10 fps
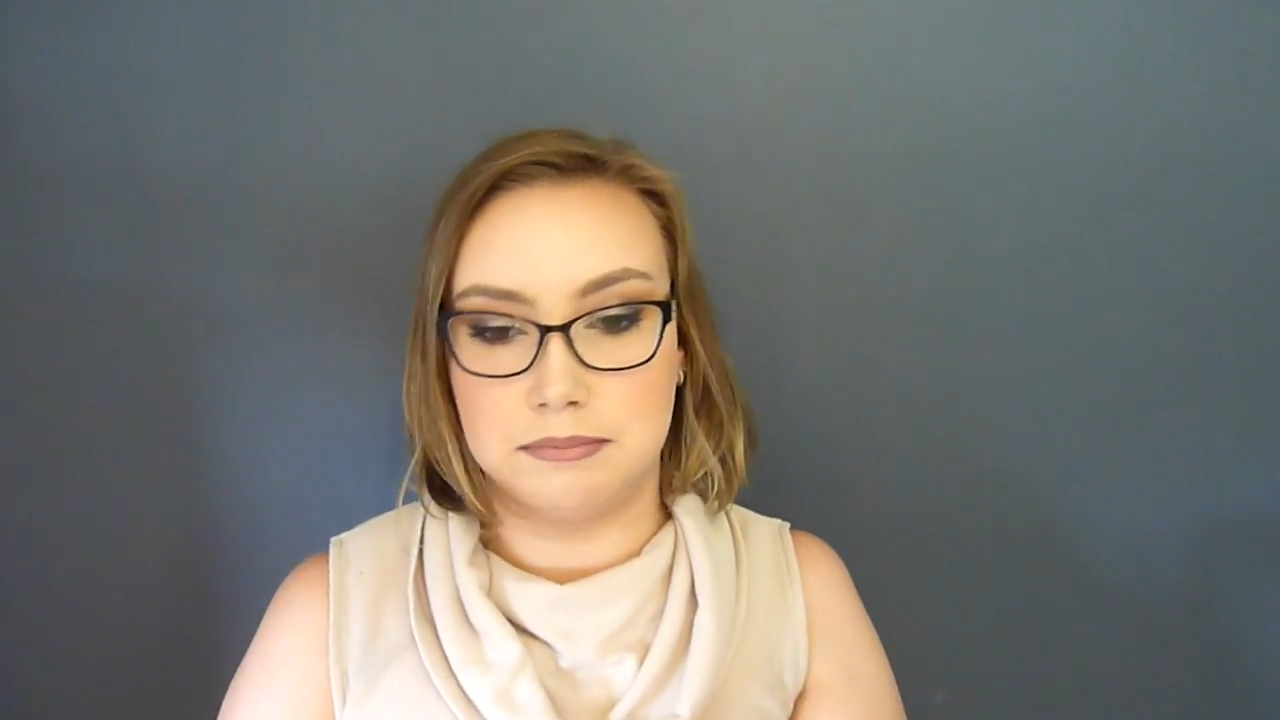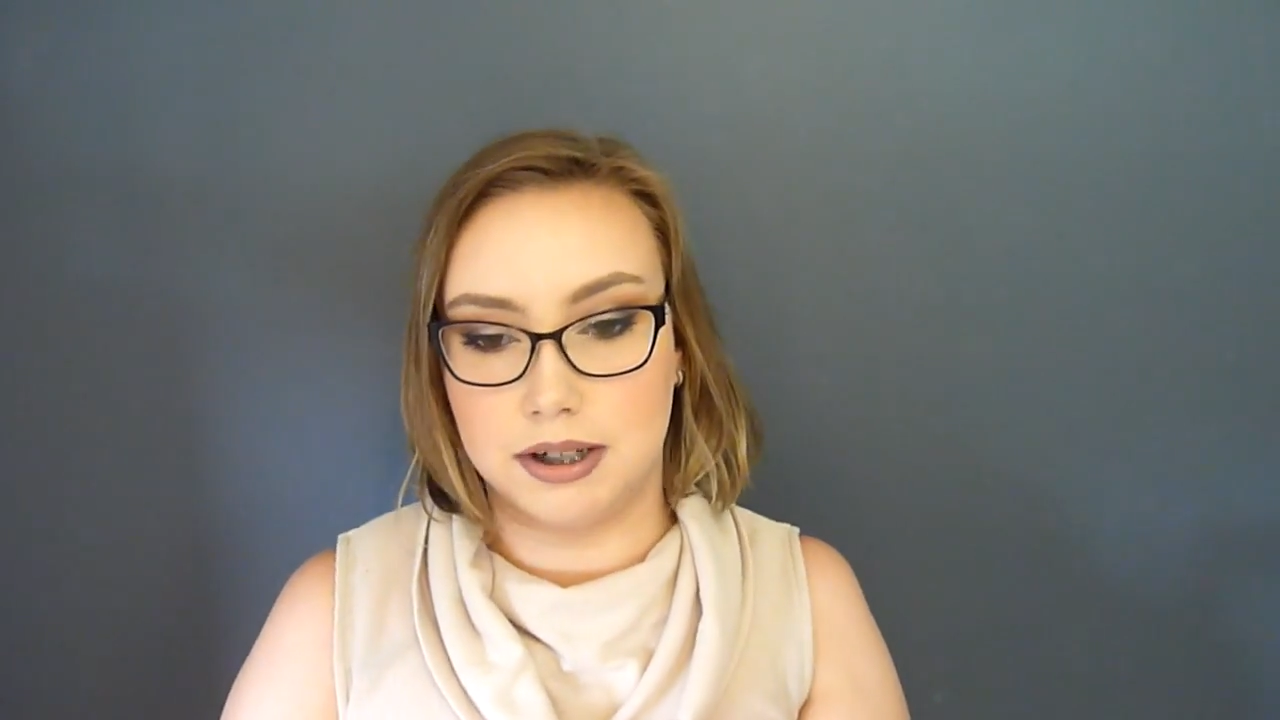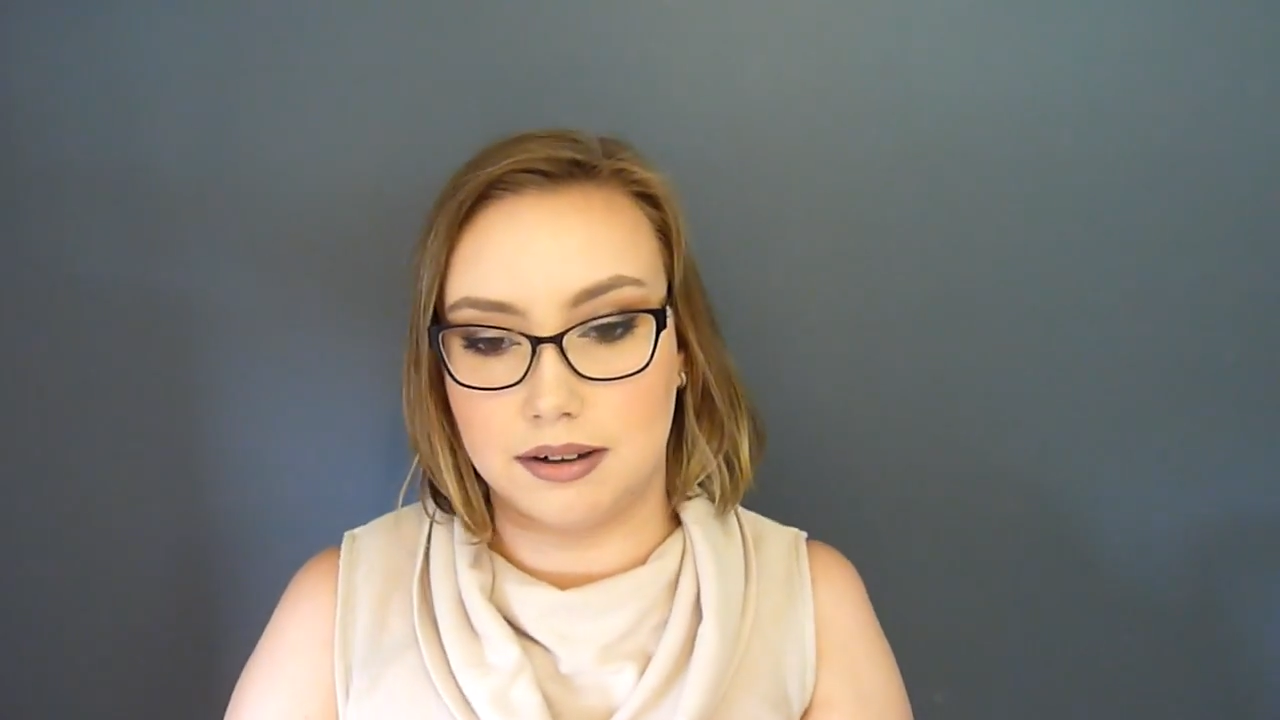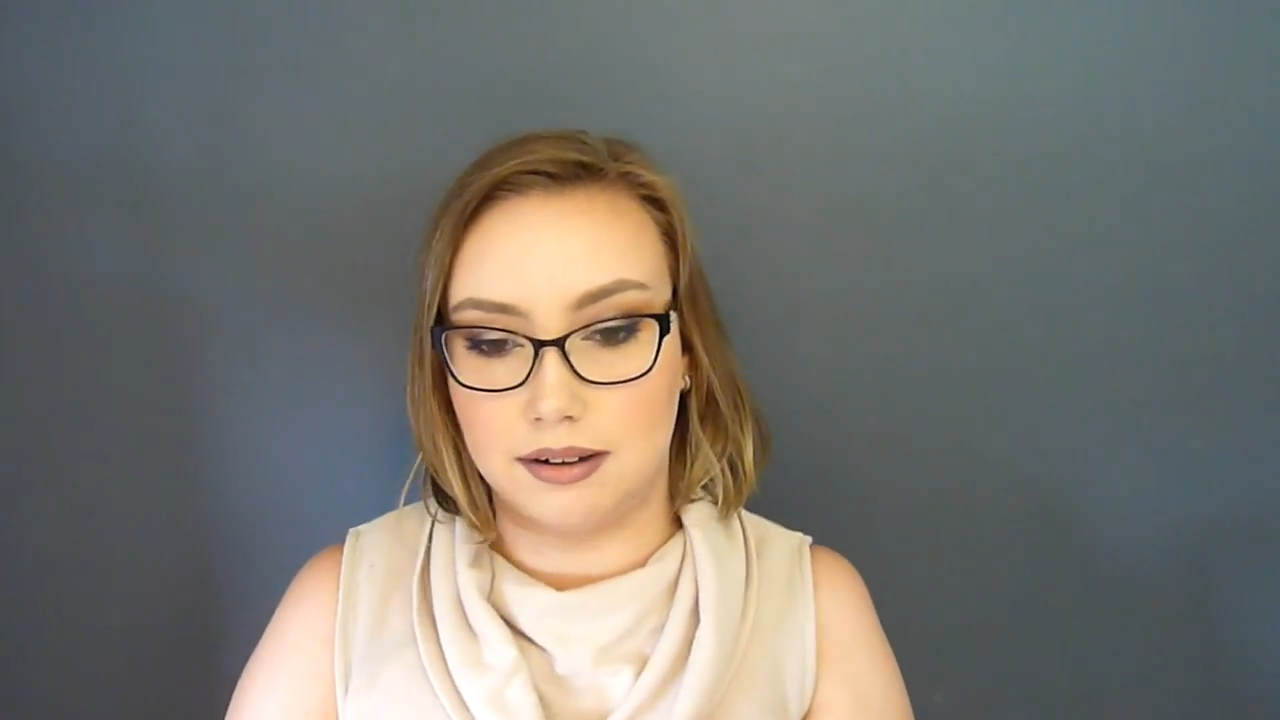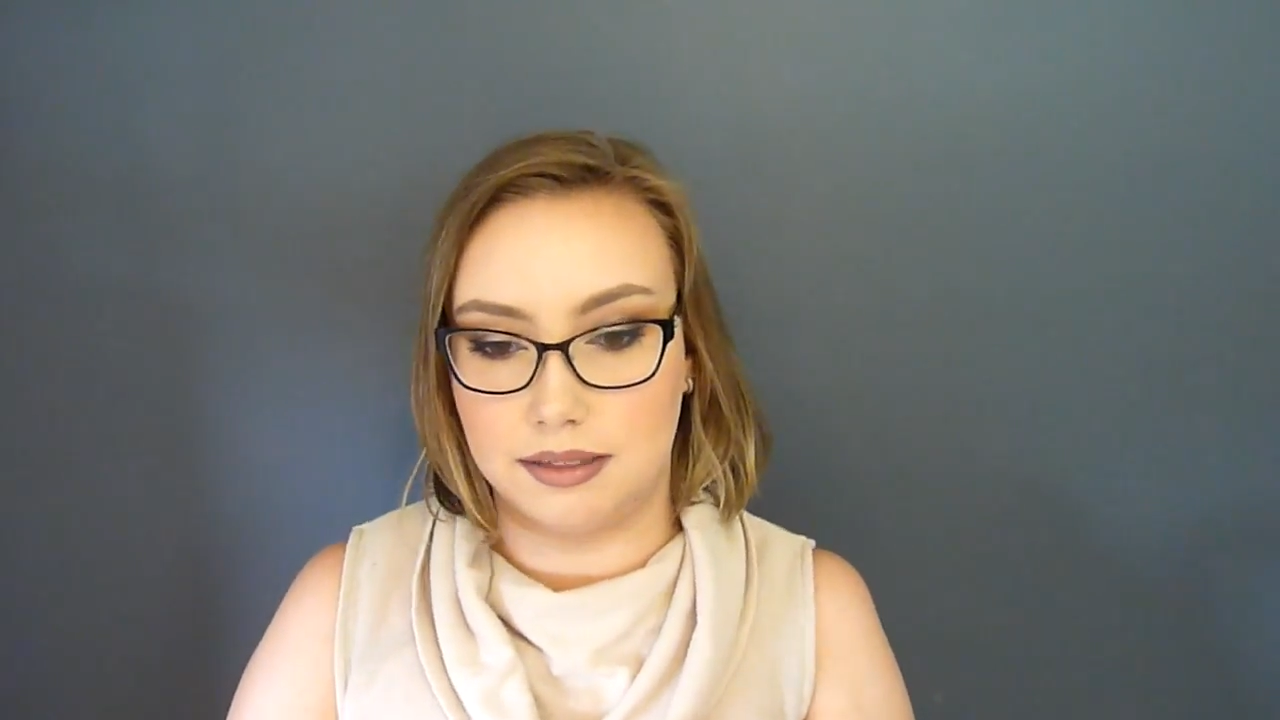
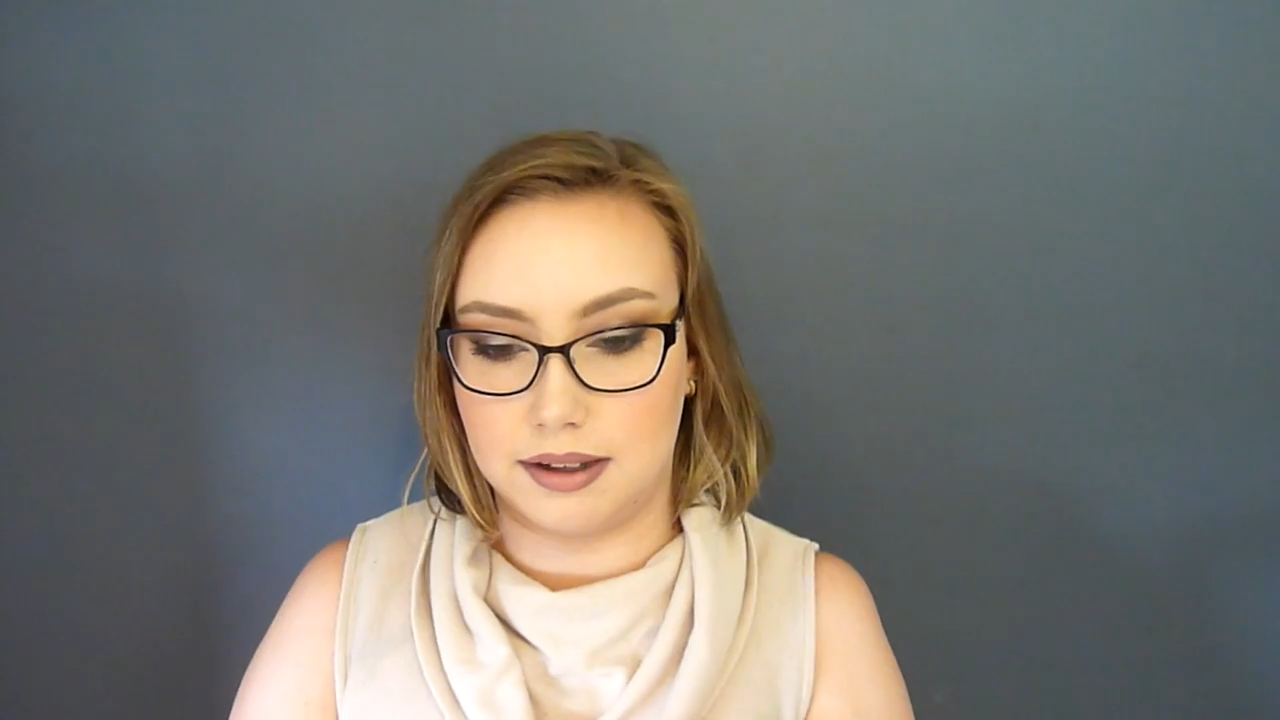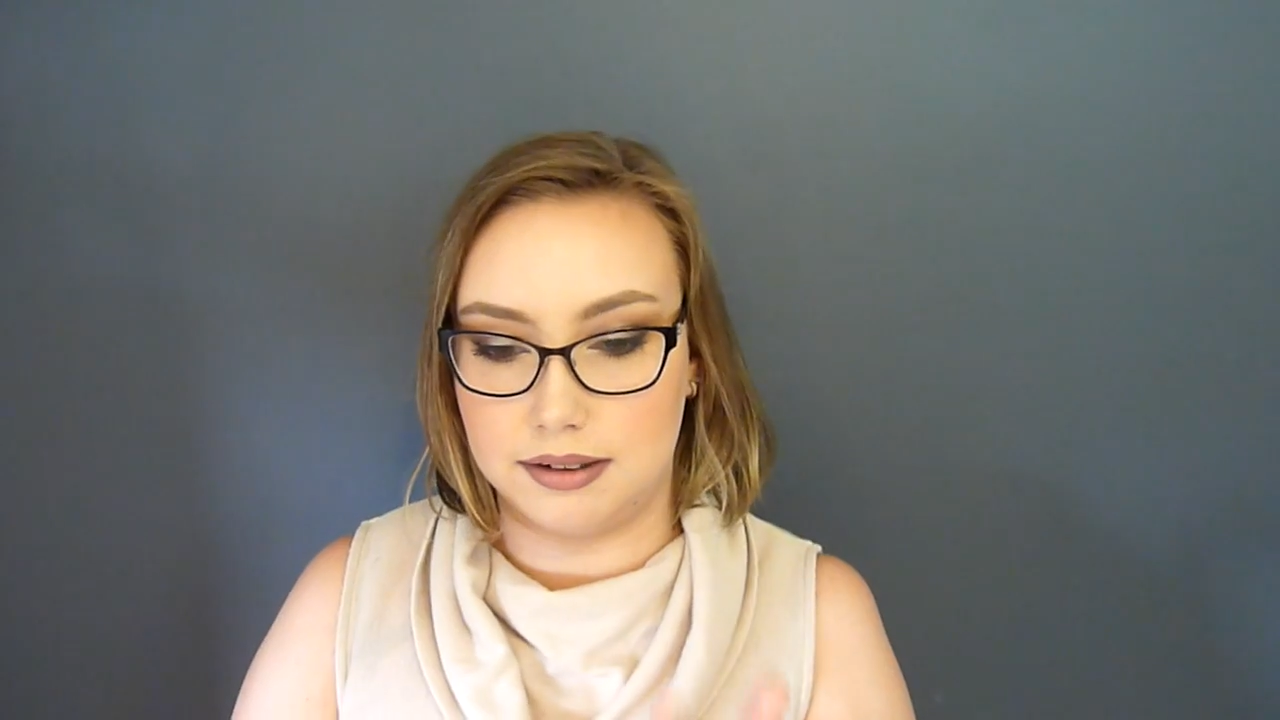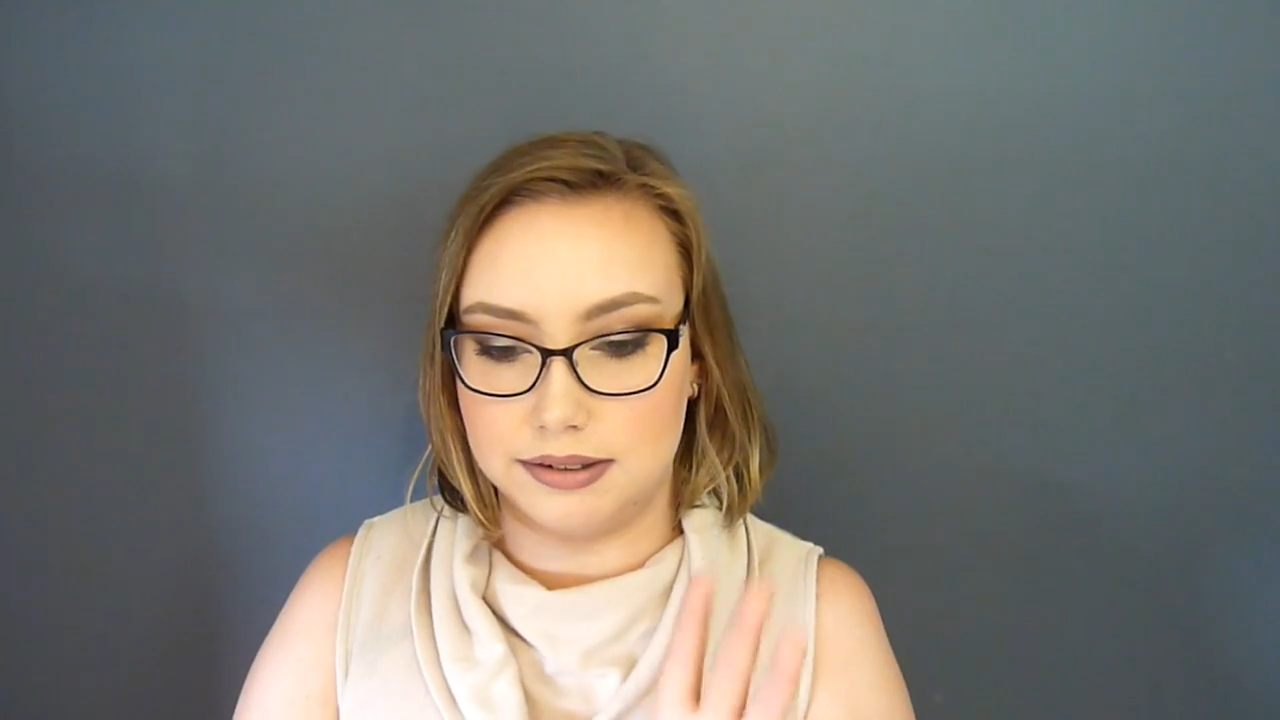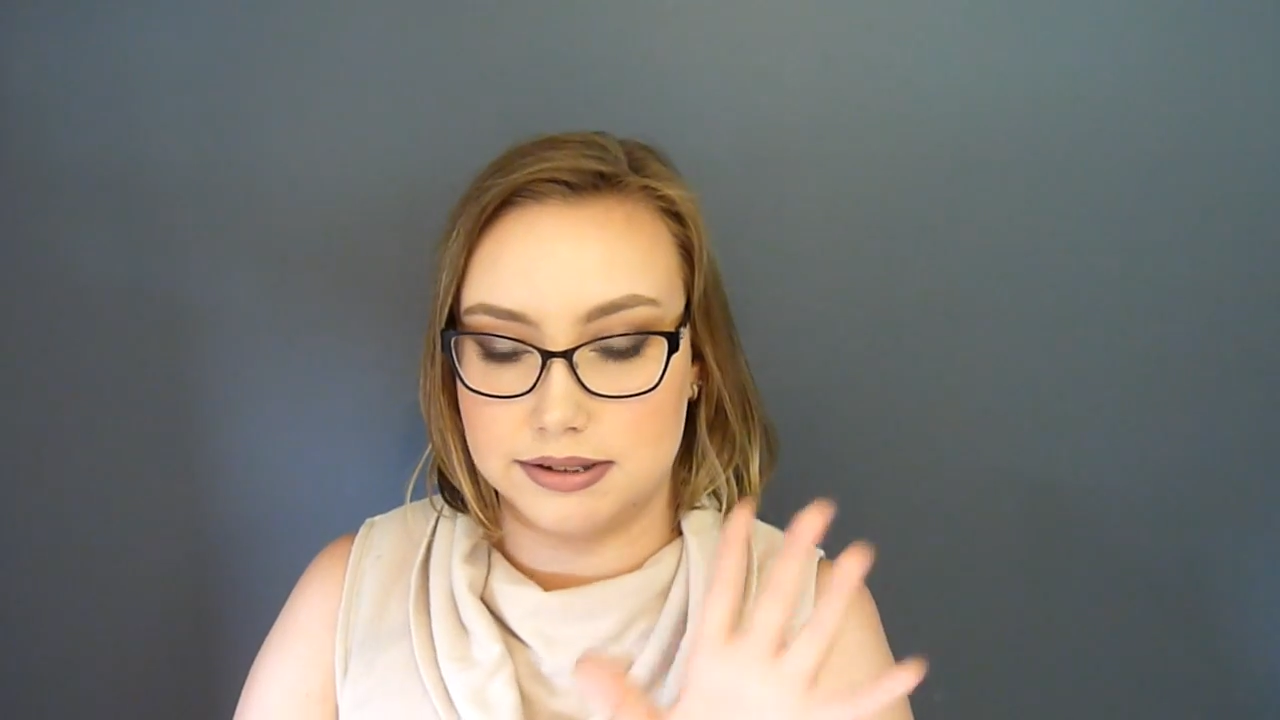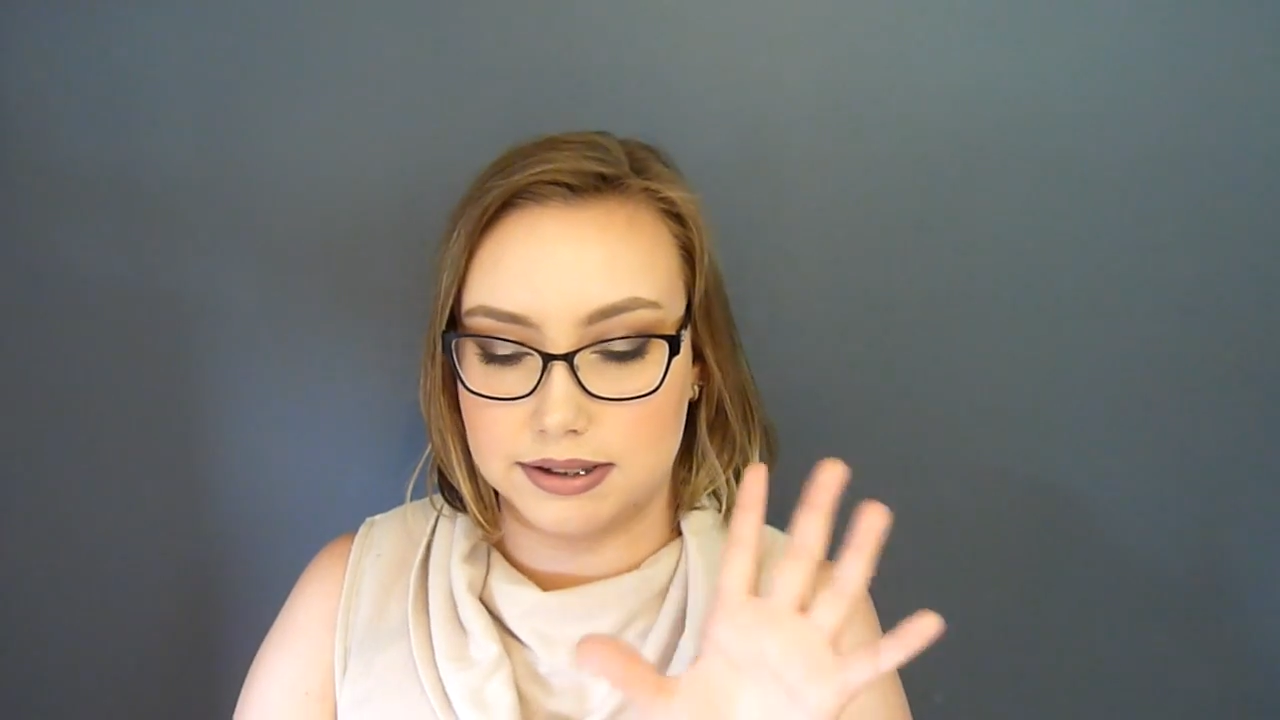mirror that
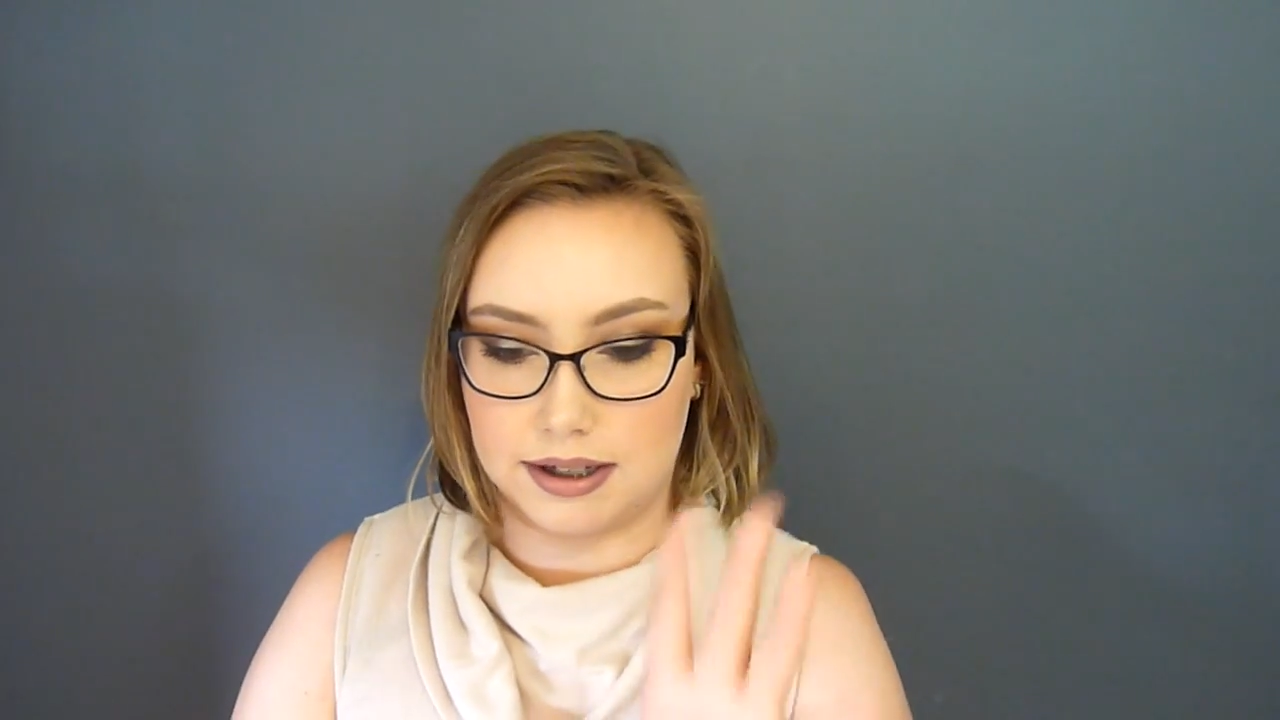is